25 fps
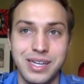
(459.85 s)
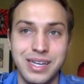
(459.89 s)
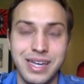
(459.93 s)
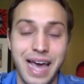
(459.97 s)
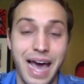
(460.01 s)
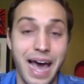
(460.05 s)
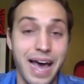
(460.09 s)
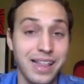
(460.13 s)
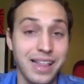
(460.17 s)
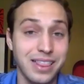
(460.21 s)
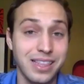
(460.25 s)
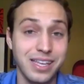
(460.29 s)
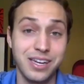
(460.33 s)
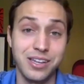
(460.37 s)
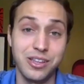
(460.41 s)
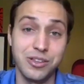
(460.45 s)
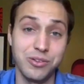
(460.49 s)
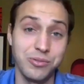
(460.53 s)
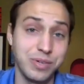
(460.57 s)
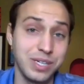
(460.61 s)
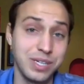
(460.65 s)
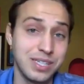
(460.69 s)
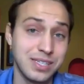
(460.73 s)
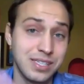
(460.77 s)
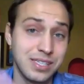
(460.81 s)
athlete of the
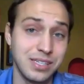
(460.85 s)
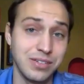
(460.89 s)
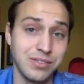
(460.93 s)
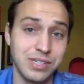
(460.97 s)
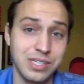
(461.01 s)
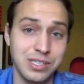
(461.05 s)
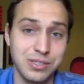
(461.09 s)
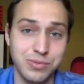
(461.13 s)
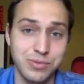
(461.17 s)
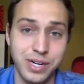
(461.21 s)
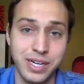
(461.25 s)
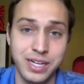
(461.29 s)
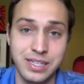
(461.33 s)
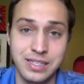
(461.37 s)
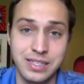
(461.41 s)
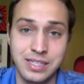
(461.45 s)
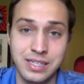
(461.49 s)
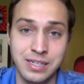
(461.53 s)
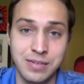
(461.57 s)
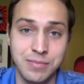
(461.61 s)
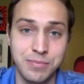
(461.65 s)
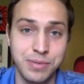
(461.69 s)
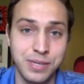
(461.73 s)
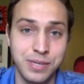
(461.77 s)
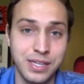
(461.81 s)
week series where I get to
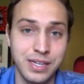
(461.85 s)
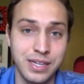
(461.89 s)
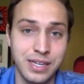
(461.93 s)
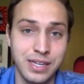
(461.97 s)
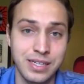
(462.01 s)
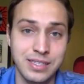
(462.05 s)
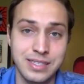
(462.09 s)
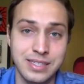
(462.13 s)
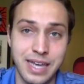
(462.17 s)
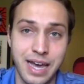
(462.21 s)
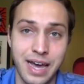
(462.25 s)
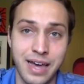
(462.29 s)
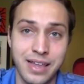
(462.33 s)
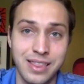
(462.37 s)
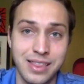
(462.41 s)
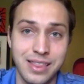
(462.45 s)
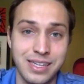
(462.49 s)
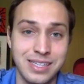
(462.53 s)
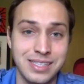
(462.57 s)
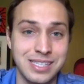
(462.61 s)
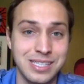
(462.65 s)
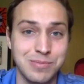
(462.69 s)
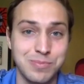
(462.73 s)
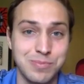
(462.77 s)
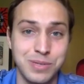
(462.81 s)
compete against
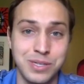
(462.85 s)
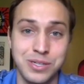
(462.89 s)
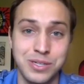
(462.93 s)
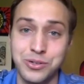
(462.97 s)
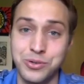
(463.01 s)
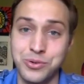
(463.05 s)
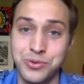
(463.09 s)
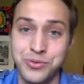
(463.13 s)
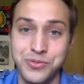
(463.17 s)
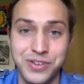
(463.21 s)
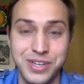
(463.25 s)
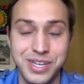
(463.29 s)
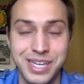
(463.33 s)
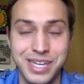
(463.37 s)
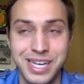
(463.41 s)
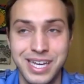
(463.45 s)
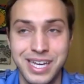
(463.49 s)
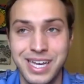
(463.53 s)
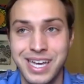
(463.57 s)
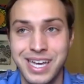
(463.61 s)
athletes has been goofy